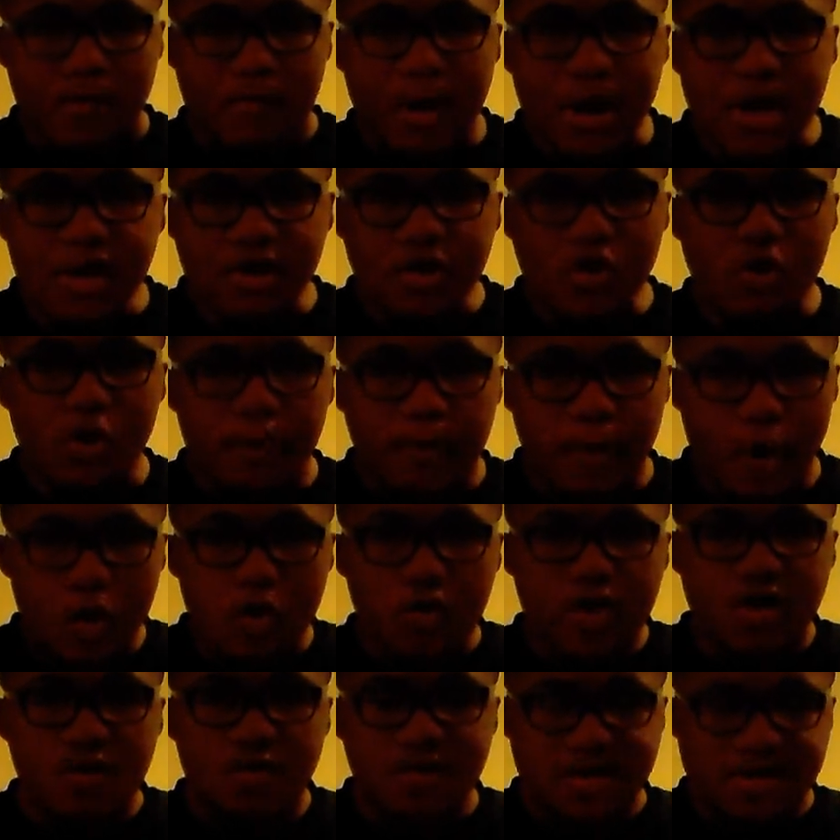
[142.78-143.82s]
My Little
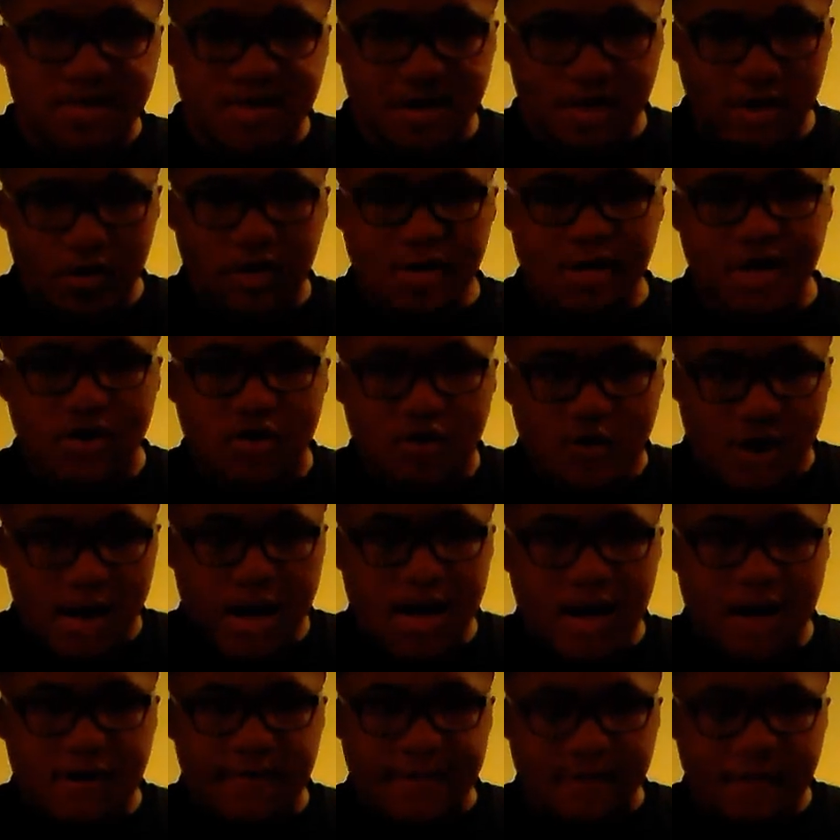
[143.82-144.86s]
Pony was literally
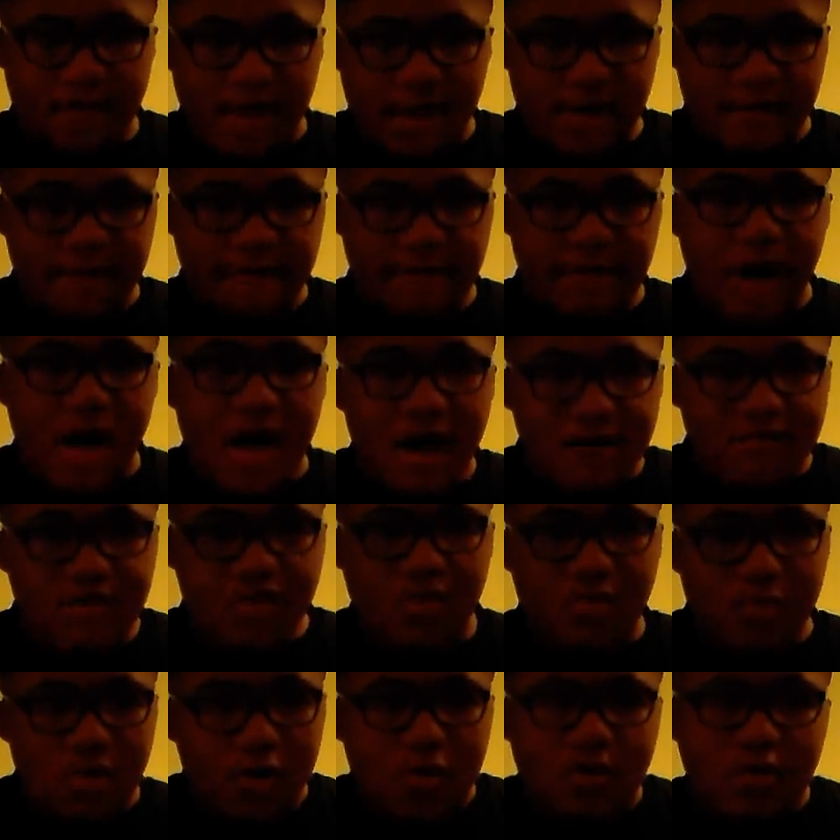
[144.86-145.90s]
created for like
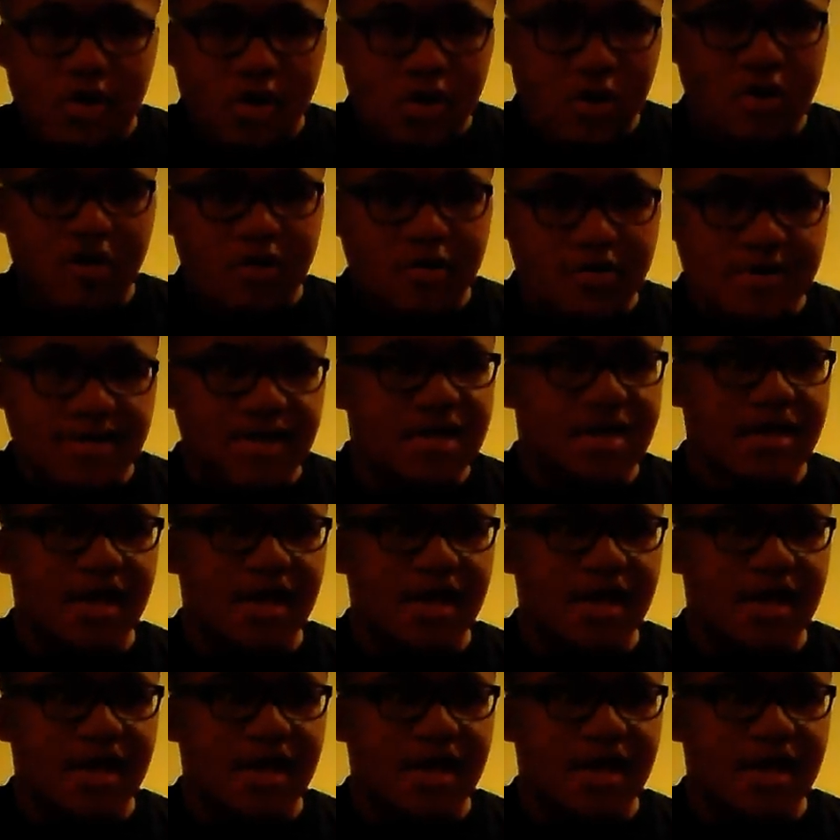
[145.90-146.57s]
5-year-old girls,